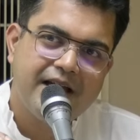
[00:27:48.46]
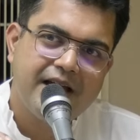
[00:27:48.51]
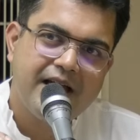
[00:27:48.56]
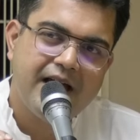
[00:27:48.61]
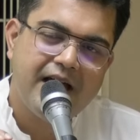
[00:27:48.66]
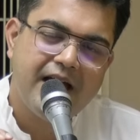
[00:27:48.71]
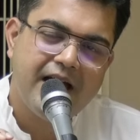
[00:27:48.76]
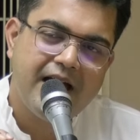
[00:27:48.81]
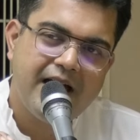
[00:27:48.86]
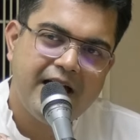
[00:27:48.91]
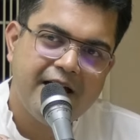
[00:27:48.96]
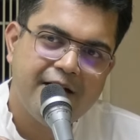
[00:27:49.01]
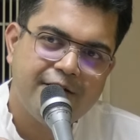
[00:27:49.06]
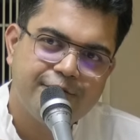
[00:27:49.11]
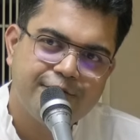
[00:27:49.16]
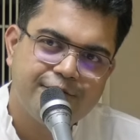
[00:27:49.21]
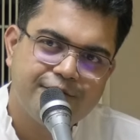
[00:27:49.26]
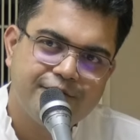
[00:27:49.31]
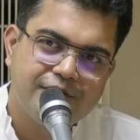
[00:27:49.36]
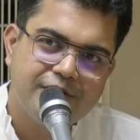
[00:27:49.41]

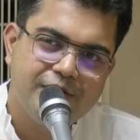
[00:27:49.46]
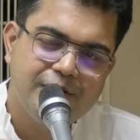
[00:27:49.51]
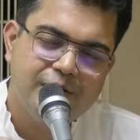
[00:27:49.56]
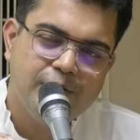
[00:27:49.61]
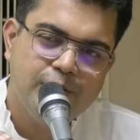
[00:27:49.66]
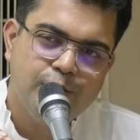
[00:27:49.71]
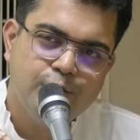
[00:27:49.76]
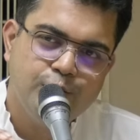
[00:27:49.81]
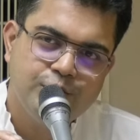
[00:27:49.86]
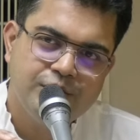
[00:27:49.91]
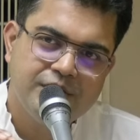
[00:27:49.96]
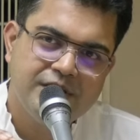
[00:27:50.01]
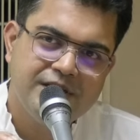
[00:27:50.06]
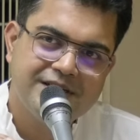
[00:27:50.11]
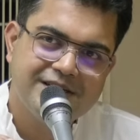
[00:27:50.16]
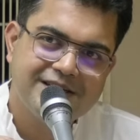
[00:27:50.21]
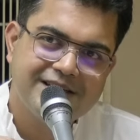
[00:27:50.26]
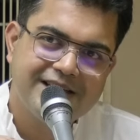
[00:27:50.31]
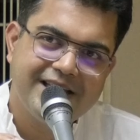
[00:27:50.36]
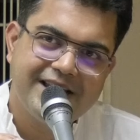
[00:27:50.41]
have
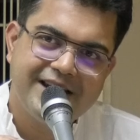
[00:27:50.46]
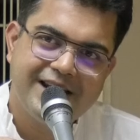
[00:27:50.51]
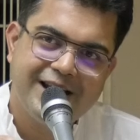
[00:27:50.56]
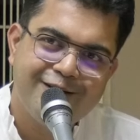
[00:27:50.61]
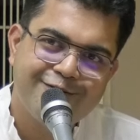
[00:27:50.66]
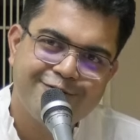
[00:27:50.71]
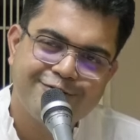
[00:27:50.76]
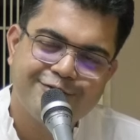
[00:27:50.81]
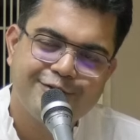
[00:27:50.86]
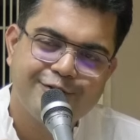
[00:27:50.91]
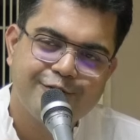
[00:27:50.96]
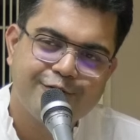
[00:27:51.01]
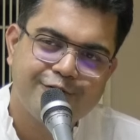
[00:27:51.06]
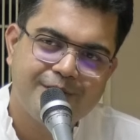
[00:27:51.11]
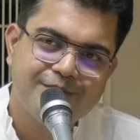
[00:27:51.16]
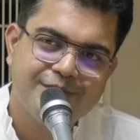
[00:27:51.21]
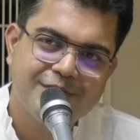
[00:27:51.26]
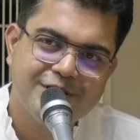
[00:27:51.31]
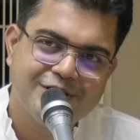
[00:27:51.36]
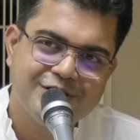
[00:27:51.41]
loosened enough
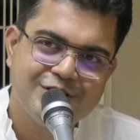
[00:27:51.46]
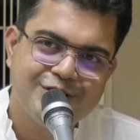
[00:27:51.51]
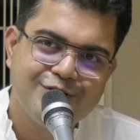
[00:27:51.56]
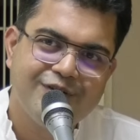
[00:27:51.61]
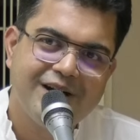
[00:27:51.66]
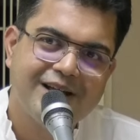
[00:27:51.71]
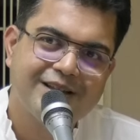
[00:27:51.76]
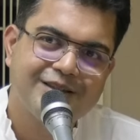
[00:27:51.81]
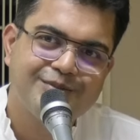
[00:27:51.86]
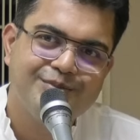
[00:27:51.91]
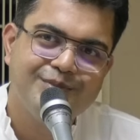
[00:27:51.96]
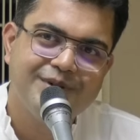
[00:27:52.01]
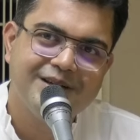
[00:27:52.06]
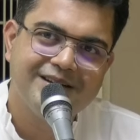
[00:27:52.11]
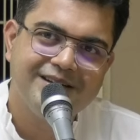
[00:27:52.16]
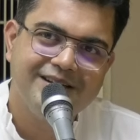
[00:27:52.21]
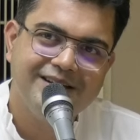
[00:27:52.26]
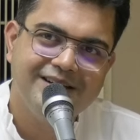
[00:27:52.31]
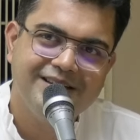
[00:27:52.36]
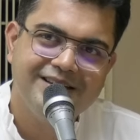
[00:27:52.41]
from the
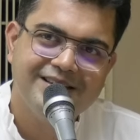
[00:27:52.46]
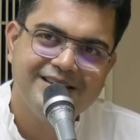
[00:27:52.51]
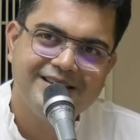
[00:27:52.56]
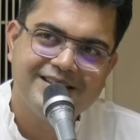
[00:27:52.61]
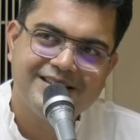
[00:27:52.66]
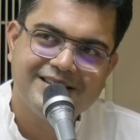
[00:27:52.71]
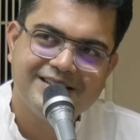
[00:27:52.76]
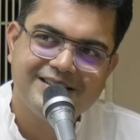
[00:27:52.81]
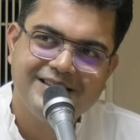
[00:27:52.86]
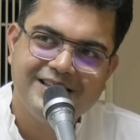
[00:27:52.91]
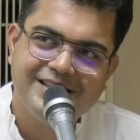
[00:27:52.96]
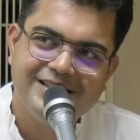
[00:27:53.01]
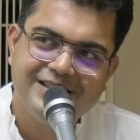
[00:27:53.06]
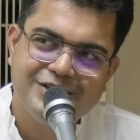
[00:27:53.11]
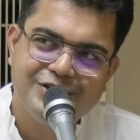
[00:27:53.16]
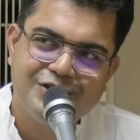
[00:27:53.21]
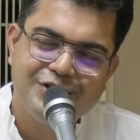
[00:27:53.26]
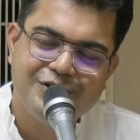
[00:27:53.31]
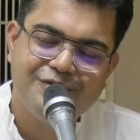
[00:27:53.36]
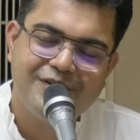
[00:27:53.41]
Jivatman, then the
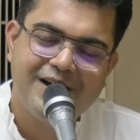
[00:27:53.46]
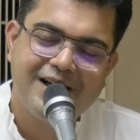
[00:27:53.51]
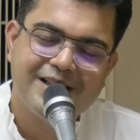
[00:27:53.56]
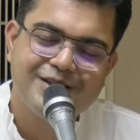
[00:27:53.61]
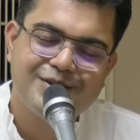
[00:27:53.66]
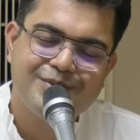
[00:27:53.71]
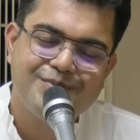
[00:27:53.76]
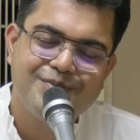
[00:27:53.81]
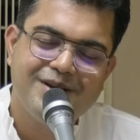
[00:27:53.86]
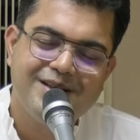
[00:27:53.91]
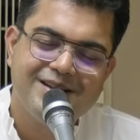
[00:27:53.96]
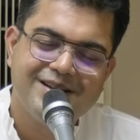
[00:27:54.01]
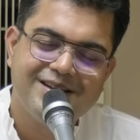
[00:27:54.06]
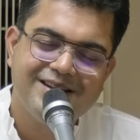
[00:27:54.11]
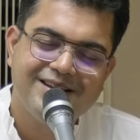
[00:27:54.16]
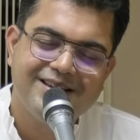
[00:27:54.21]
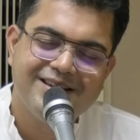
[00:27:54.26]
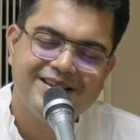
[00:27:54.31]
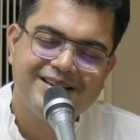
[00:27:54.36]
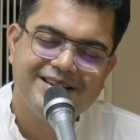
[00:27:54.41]
Jivatman
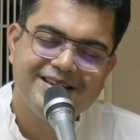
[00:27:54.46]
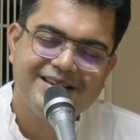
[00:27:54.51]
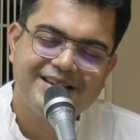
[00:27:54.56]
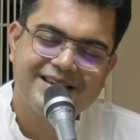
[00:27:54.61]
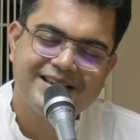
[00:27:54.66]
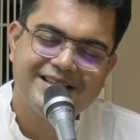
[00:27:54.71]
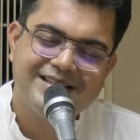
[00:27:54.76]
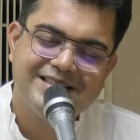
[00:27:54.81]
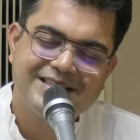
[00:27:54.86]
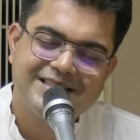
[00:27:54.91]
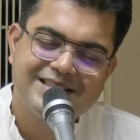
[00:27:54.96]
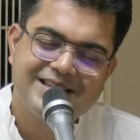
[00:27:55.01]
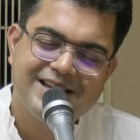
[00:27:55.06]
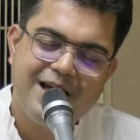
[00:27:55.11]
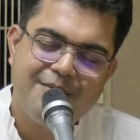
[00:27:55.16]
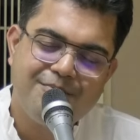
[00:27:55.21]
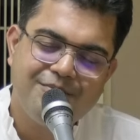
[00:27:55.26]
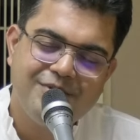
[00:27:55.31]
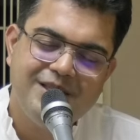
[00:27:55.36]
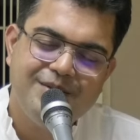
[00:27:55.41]
can
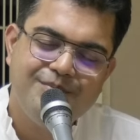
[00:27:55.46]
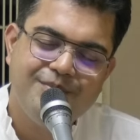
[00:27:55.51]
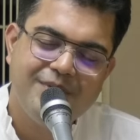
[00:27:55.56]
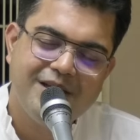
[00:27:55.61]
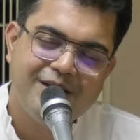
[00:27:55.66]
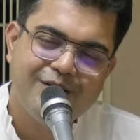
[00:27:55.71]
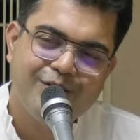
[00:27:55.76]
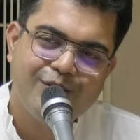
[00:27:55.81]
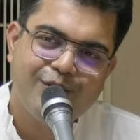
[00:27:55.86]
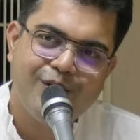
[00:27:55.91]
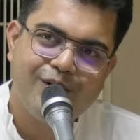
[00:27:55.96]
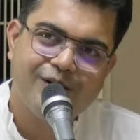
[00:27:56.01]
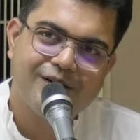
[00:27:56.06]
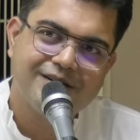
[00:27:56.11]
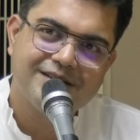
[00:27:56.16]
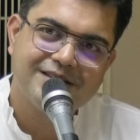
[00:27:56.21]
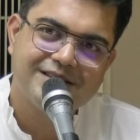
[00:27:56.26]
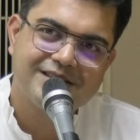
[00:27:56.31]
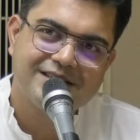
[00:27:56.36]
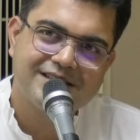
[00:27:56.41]
snap the main
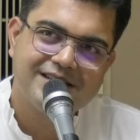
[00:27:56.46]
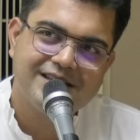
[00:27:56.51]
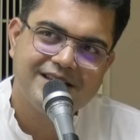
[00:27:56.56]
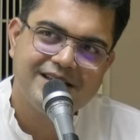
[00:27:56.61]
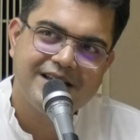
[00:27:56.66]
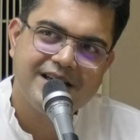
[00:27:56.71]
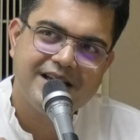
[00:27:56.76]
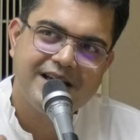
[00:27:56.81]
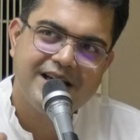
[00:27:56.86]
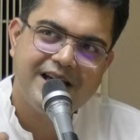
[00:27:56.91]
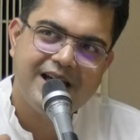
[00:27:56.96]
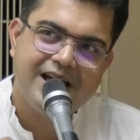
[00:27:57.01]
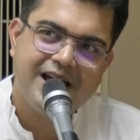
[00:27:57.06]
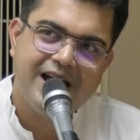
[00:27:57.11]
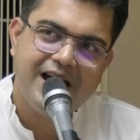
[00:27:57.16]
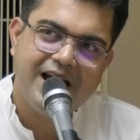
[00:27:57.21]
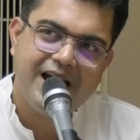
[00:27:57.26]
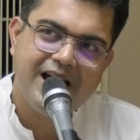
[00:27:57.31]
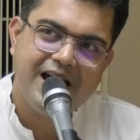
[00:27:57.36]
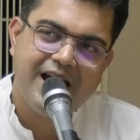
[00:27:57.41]
cords
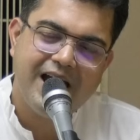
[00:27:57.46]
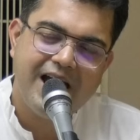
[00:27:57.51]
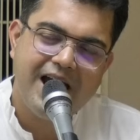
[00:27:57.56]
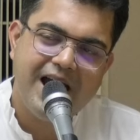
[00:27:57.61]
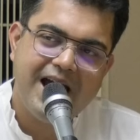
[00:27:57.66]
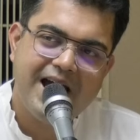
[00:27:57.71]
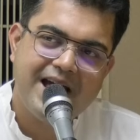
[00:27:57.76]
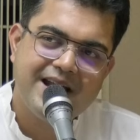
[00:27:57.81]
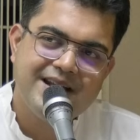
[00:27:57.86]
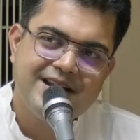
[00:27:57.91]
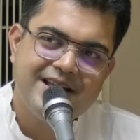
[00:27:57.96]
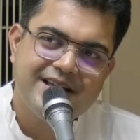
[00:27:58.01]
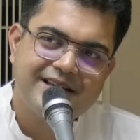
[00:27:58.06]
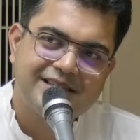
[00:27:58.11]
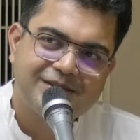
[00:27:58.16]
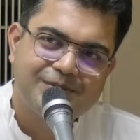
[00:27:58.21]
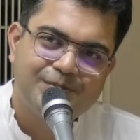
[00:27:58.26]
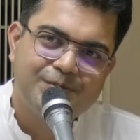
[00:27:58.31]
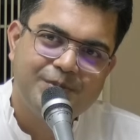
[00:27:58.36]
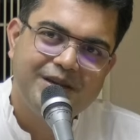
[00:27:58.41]
and
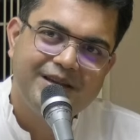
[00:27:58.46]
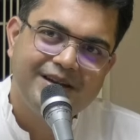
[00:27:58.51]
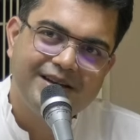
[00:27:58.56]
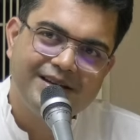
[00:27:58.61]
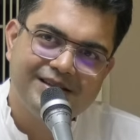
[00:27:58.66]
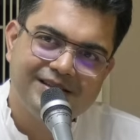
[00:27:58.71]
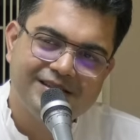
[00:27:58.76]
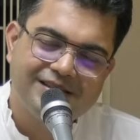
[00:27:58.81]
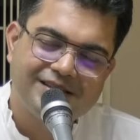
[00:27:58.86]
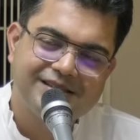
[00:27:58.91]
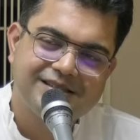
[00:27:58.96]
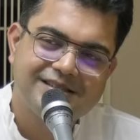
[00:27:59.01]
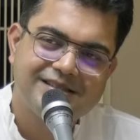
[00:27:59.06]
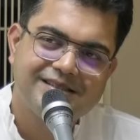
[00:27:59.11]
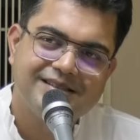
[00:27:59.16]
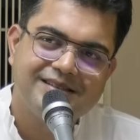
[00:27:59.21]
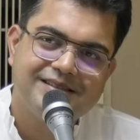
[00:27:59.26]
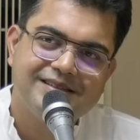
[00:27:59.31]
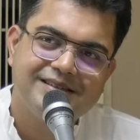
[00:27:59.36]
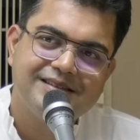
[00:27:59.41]
experience
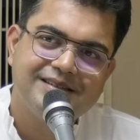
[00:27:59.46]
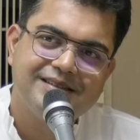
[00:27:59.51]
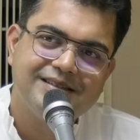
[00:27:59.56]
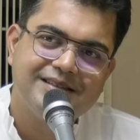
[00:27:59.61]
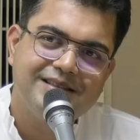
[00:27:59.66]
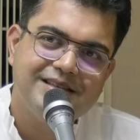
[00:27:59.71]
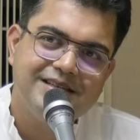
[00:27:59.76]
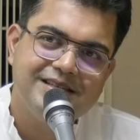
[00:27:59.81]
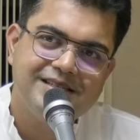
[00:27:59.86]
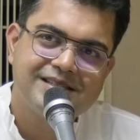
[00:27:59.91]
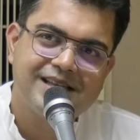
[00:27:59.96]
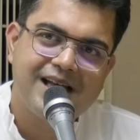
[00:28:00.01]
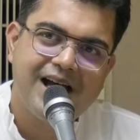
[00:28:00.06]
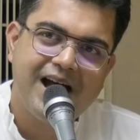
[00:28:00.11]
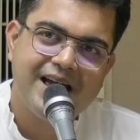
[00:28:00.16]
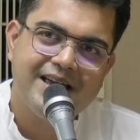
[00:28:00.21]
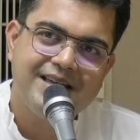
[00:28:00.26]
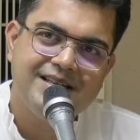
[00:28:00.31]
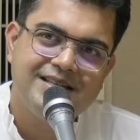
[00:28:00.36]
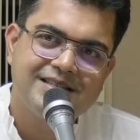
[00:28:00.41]
these
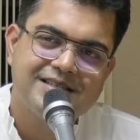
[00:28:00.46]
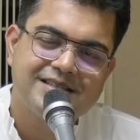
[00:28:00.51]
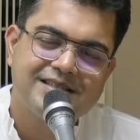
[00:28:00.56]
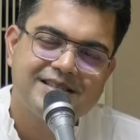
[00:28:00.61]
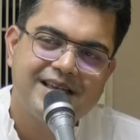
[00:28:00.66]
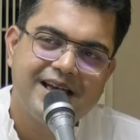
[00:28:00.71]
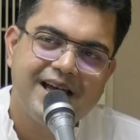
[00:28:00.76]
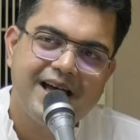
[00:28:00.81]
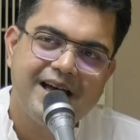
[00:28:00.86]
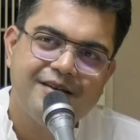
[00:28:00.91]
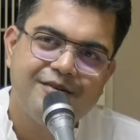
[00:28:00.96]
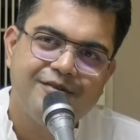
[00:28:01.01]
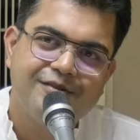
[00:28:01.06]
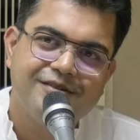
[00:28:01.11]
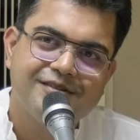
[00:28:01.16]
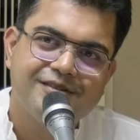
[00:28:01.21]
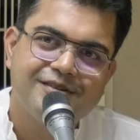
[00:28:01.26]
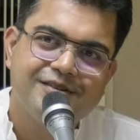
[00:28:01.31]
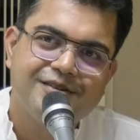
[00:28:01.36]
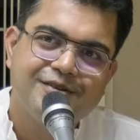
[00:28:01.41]
heights and
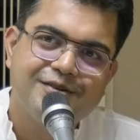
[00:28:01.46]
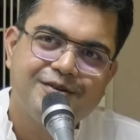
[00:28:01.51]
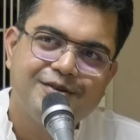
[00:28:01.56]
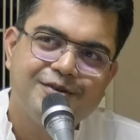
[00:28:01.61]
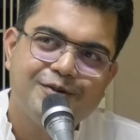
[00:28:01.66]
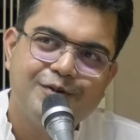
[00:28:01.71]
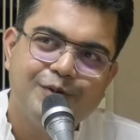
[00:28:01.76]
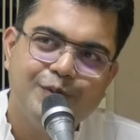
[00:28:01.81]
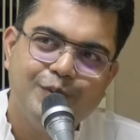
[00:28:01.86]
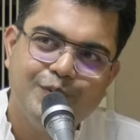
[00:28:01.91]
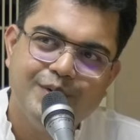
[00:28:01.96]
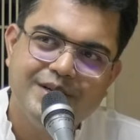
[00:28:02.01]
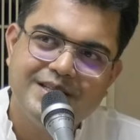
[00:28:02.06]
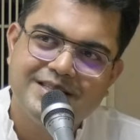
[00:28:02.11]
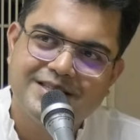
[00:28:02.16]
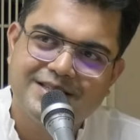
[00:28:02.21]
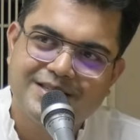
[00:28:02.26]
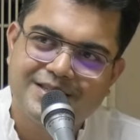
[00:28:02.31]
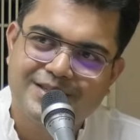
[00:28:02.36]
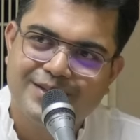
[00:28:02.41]

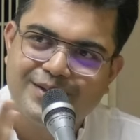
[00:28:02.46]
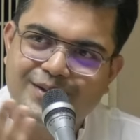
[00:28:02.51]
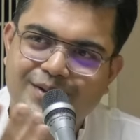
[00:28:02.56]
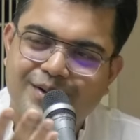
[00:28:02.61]
widths